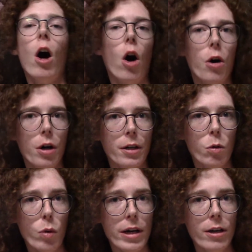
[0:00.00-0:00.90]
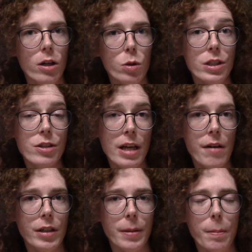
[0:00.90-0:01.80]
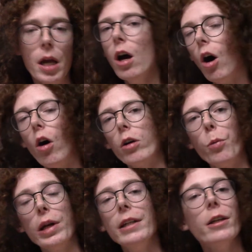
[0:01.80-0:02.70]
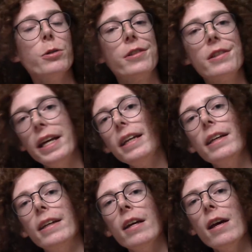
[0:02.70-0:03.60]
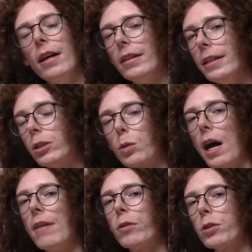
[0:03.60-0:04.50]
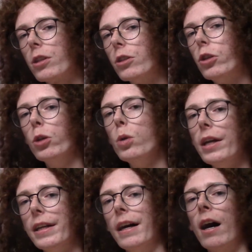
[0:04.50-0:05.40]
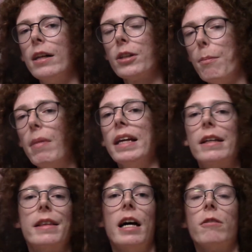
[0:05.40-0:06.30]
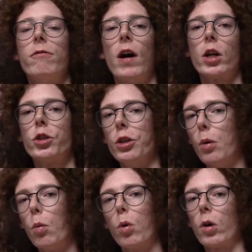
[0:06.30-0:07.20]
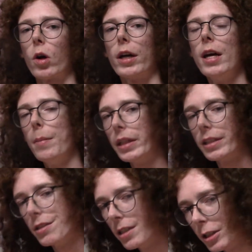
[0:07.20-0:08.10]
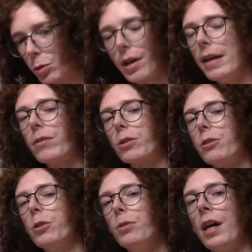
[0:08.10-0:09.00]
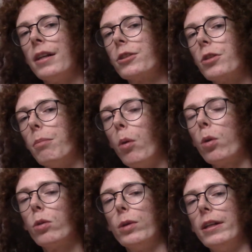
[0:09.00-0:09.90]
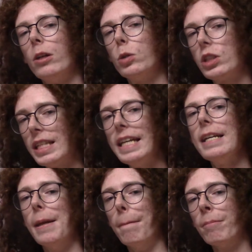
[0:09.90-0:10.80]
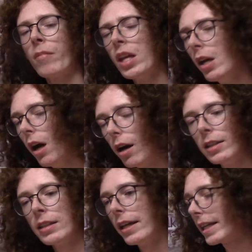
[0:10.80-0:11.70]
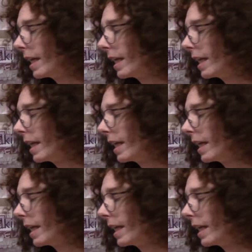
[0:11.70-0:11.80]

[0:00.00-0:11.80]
on Windows 7. On Windows 10, the drivers do not make that function work, because the drivers do not support Windows 10. Unlike